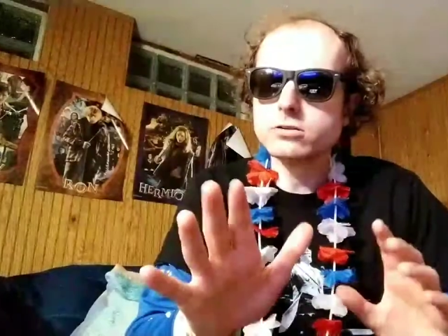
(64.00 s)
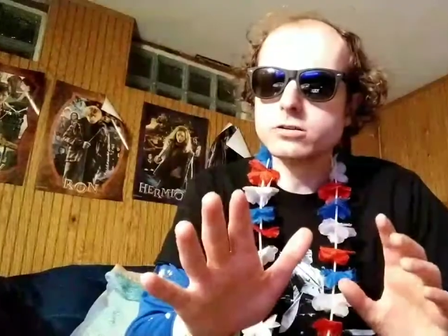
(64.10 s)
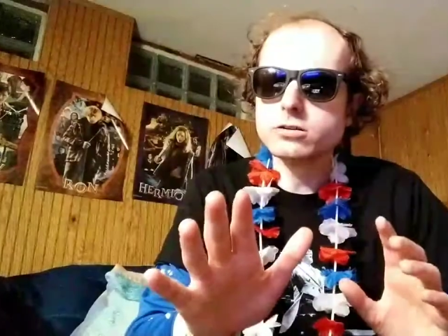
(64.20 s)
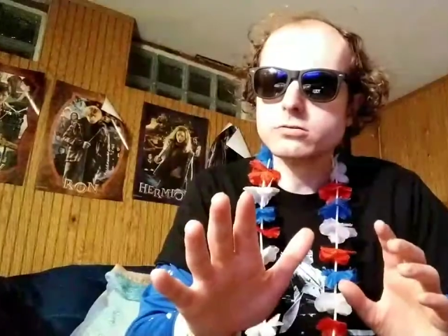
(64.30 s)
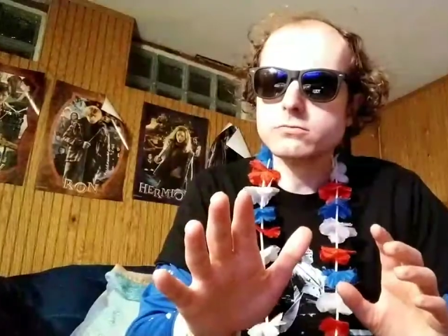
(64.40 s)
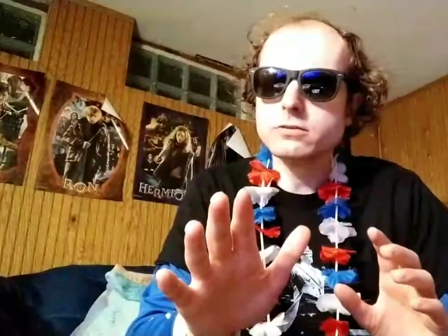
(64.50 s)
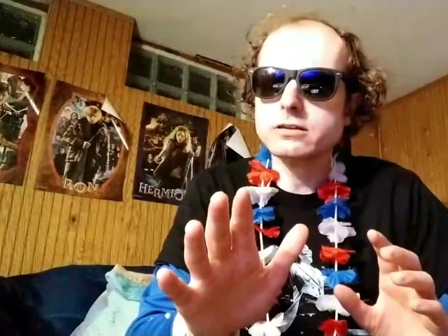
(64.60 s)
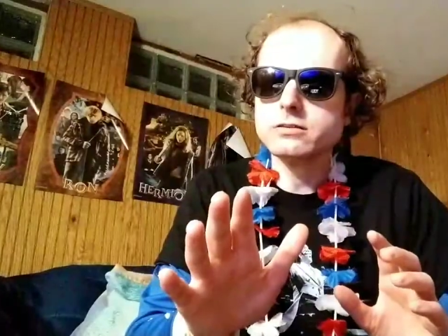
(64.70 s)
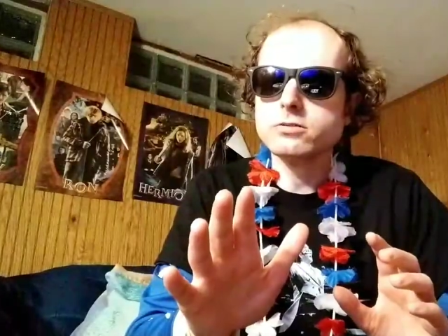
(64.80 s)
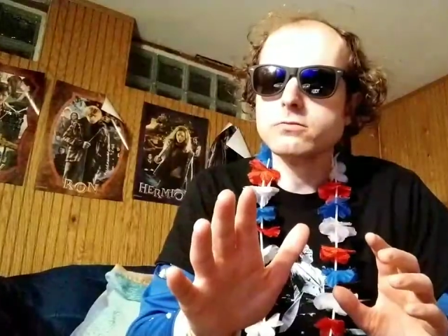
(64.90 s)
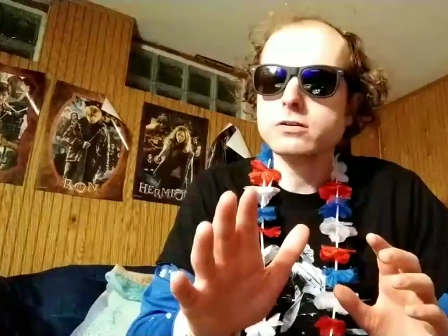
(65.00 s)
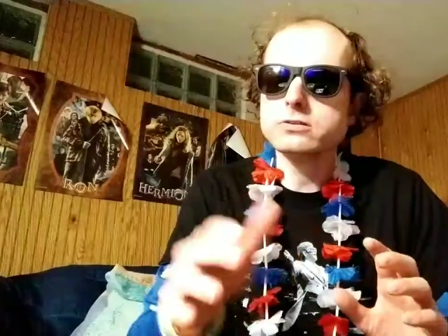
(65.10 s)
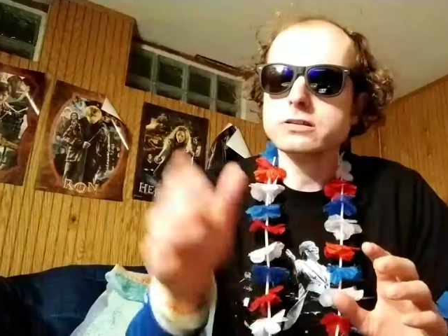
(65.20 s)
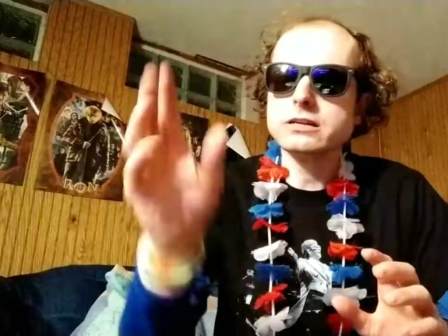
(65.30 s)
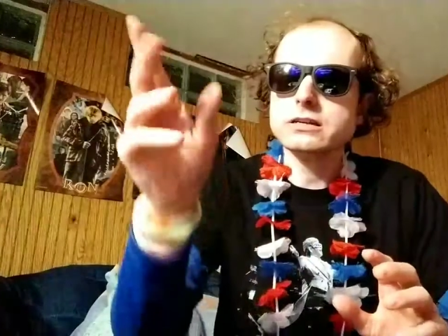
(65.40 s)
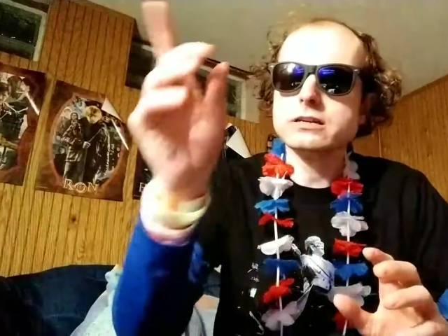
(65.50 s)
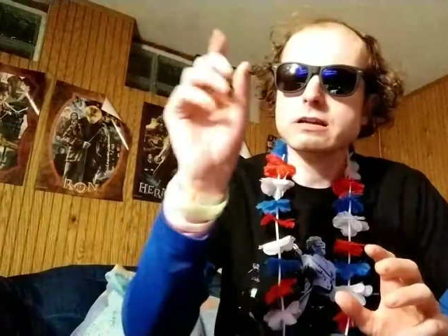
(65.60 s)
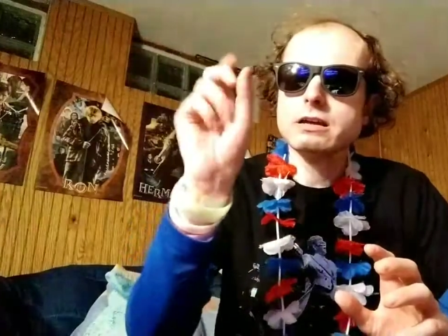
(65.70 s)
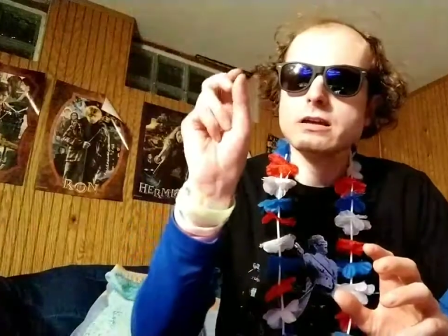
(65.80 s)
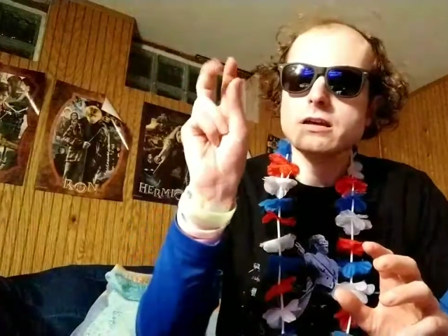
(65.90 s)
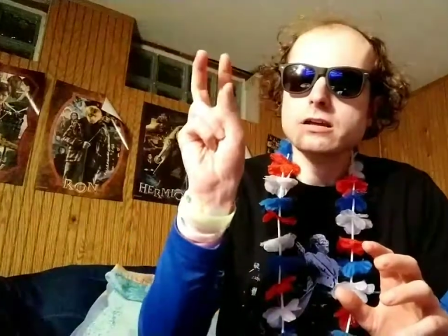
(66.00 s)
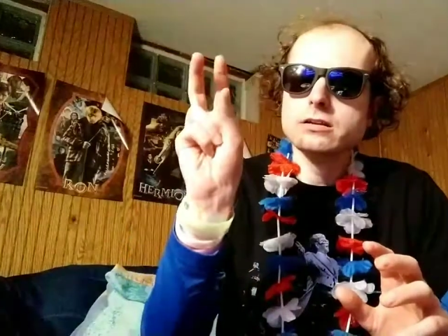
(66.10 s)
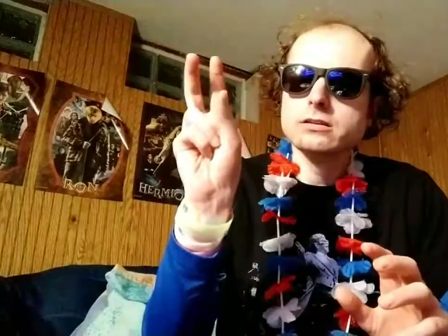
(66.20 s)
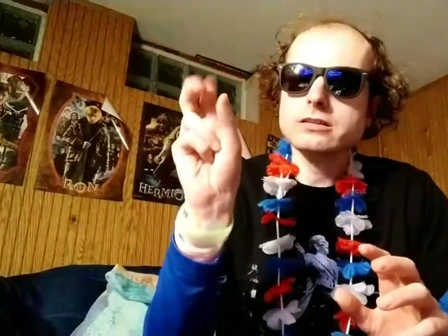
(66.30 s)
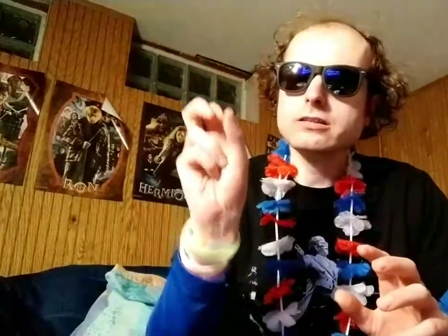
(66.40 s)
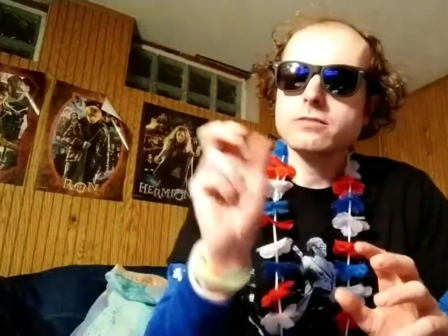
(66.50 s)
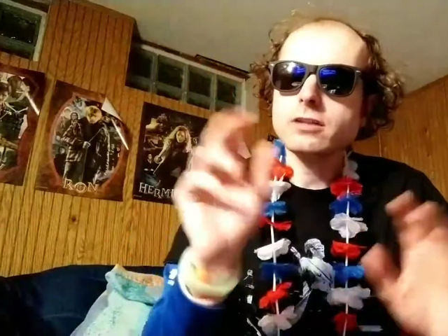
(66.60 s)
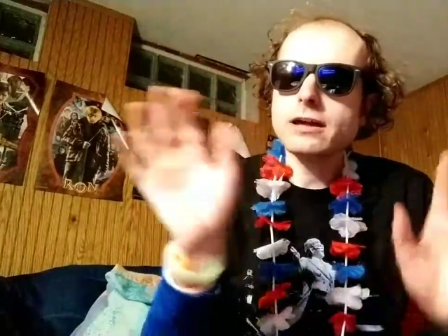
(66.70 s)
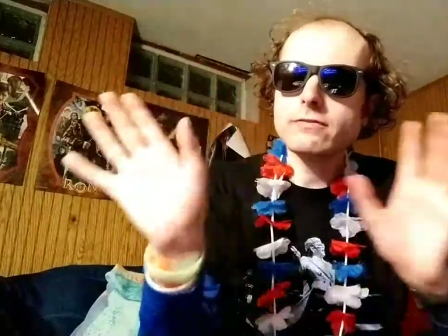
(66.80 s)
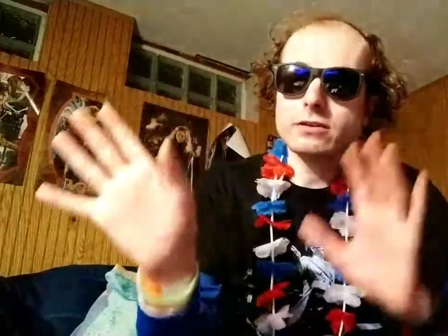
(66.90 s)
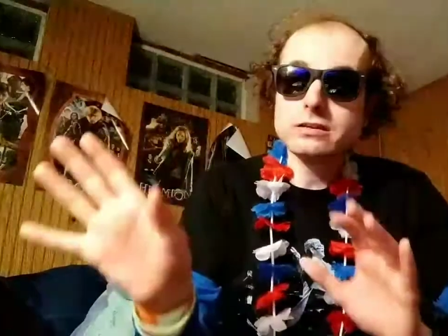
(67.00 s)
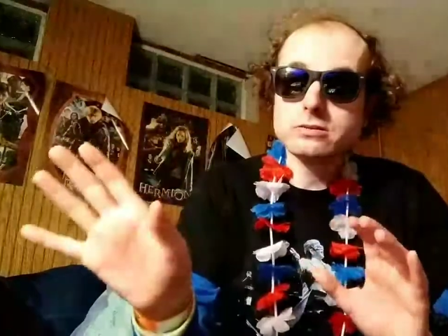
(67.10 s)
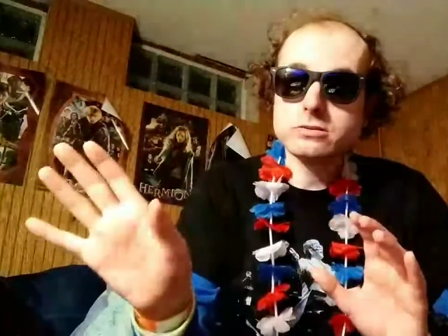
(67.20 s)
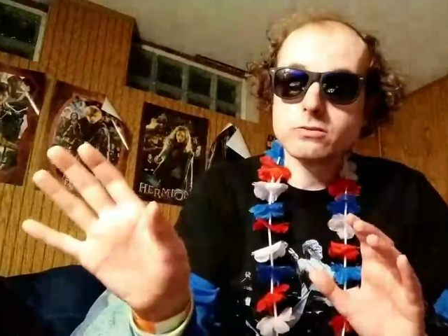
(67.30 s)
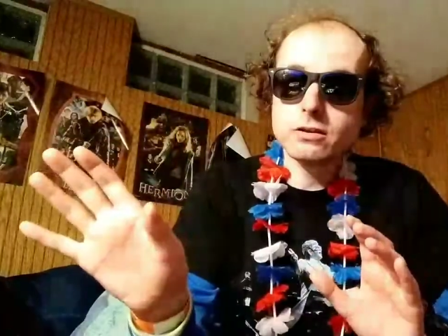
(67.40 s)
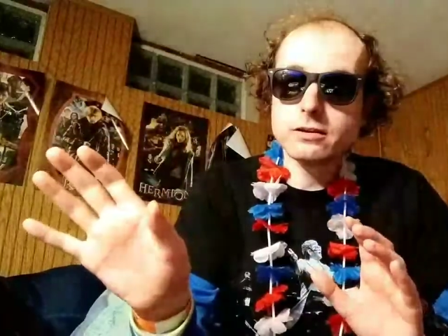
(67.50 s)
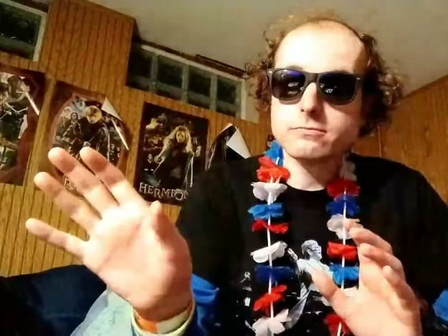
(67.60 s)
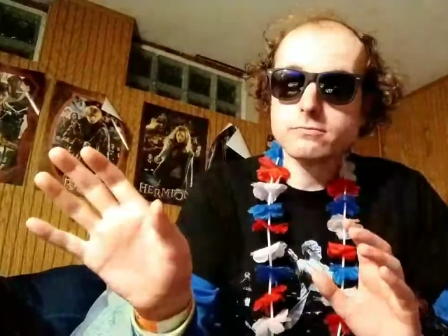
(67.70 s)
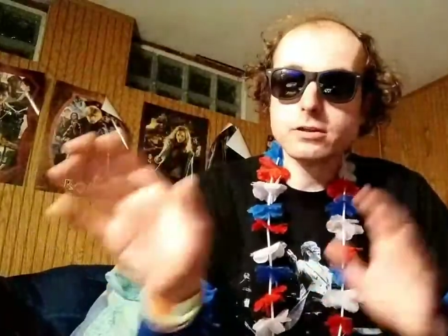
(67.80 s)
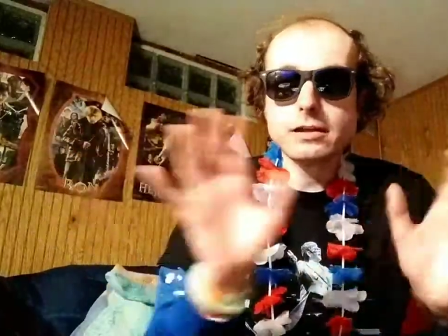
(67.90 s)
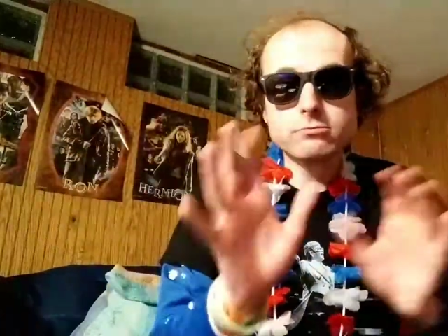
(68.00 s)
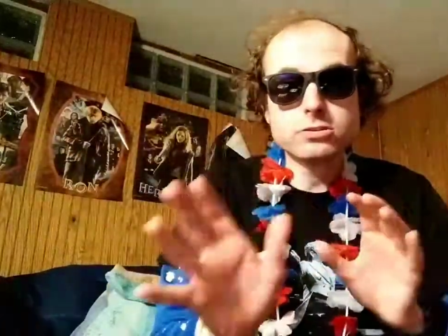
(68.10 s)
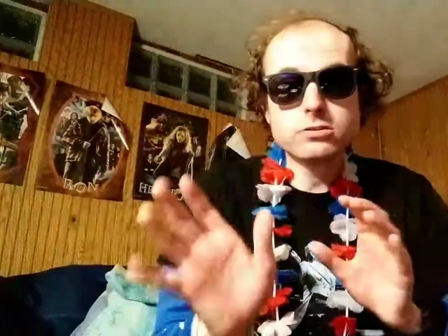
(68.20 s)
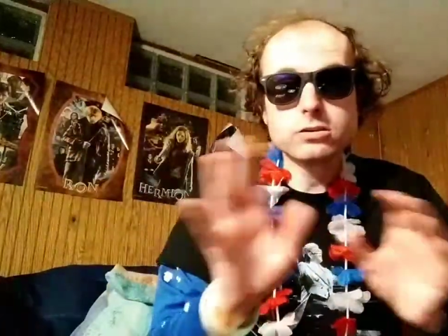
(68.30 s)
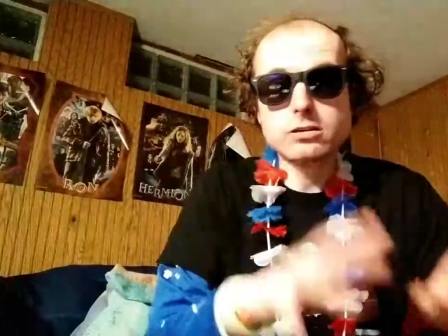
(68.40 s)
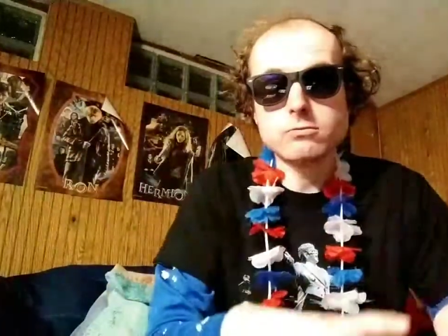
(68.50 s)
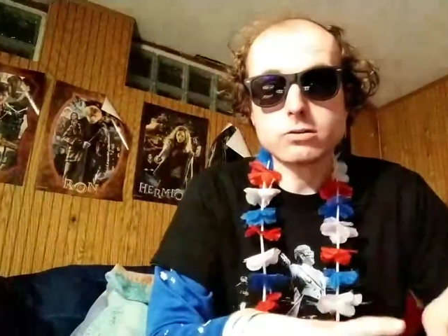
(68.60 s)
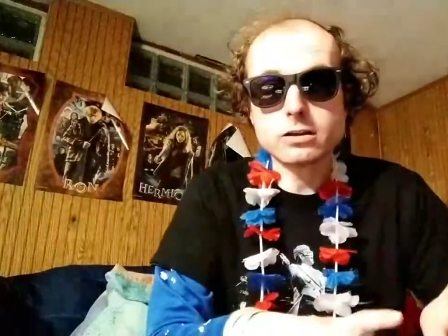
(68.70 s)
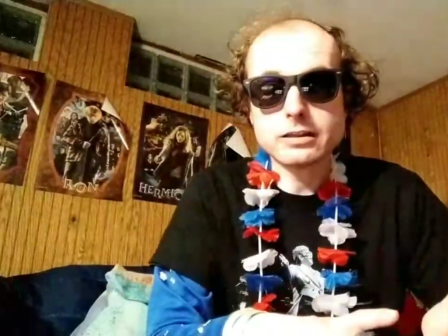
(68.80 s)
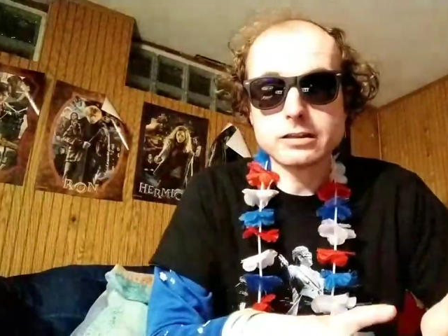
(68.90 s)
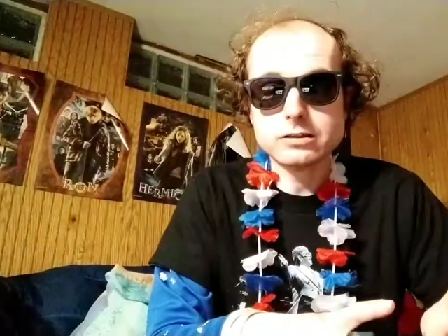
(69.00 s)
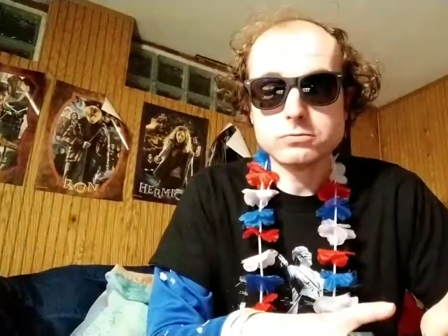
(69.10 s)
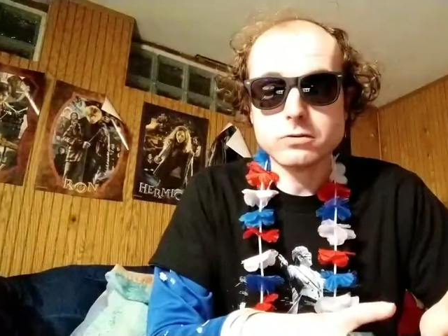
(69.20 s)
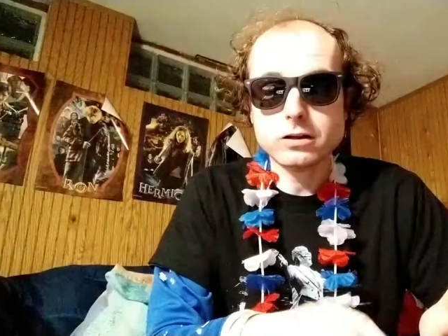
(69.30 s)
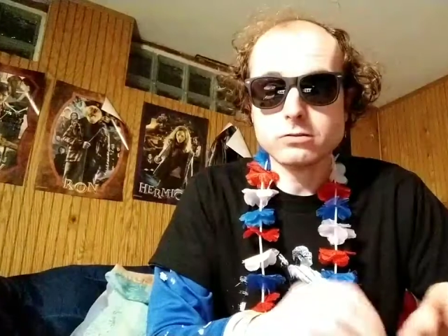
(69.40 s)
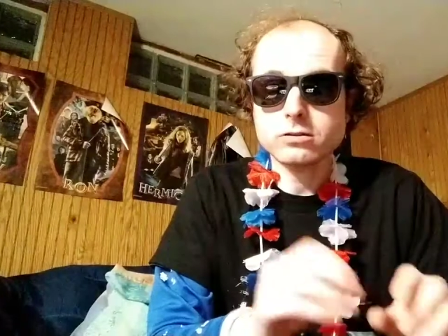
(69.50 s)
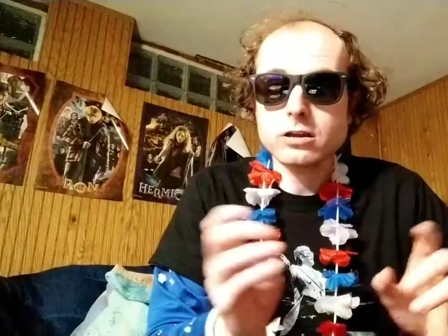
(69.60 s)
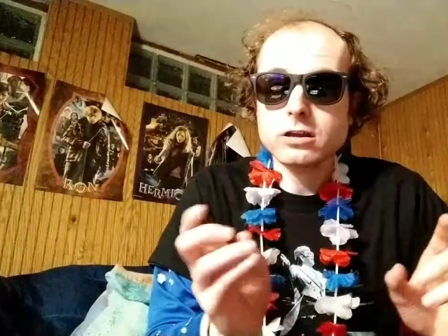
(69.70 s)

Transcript: are going to be the ones I did them live on Instagram, but I'm still going to work on that as well.